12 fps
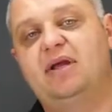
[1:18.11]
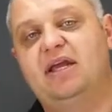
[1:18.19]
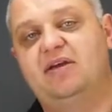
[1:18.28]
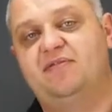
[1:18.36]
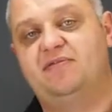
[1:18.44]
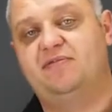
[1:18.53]

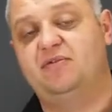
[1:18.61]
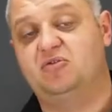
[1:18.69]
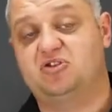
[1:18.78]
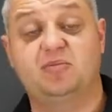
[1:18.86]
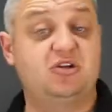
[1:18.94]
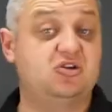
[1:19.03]
if
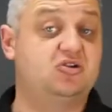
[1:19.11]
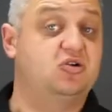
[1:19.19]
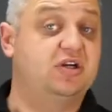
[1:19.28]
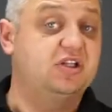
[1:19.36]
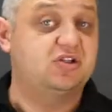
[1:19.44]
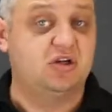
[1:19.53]
you're simply just
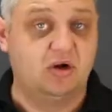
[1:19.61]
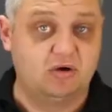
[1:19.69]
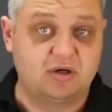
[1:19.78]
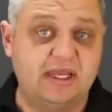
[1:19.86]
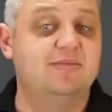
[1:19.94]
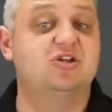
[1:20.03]
looking to
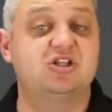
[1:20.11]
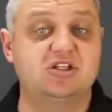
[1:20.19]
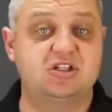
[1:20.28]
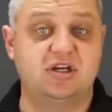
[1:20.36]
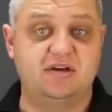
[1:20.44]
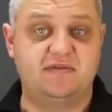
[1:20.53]
log
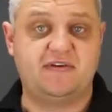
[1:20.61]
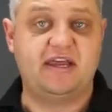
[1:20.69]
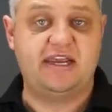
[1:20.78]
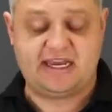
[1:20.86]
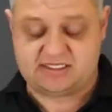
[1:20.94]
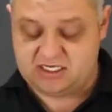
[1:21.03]
images of
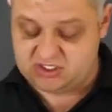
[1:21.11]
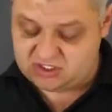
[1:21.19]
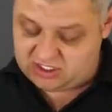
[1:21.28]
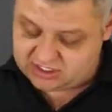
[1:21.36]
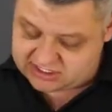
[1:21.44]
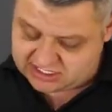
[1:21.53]
any assets
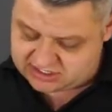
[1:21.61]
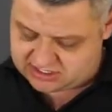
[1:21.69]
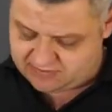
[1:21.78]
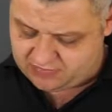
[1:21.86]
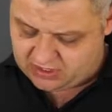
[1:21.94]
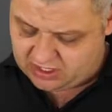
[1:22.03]
that you're
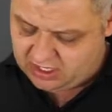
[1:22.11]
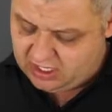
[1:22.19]
testing.